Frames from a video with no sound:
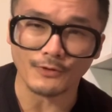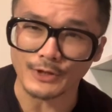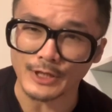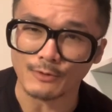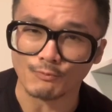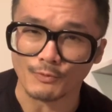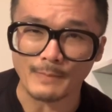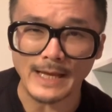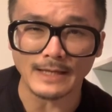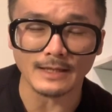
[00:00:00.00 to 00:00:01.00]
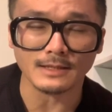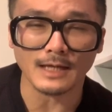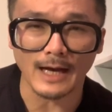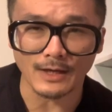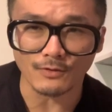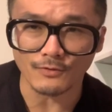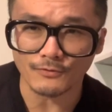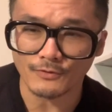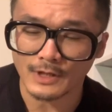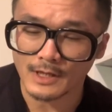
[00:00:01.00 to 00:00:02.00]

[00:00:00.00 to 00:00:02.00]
the remaining titles